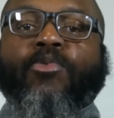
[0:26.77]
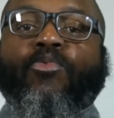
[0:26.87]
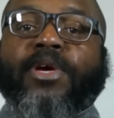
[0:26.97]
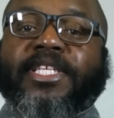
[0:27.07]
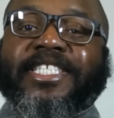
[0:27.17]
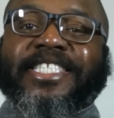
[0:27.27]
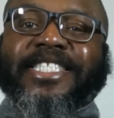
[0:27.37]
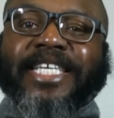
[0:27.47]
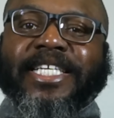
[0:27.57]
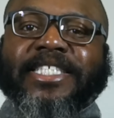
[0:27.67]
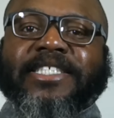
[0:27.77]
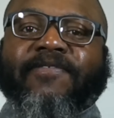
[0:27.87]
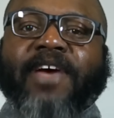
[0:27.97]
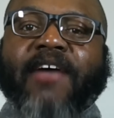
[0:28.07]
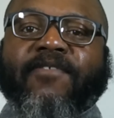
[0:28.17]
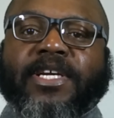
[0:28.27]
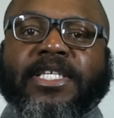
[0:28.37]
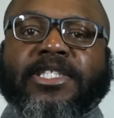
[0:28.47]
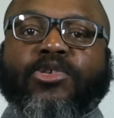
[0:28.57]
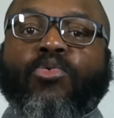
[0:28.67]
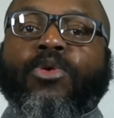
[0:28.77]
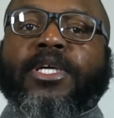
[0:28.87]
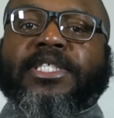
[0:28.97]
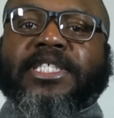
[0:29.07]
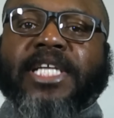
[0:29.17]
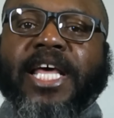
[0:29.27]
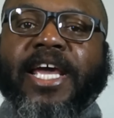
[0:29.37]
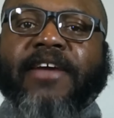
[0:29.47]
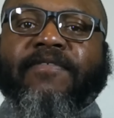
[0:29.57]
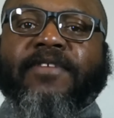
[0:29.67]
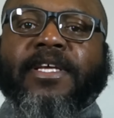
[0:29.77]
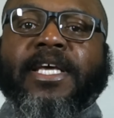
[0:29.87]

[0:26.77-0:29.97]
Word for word: where the descendants of Africans who were enslaved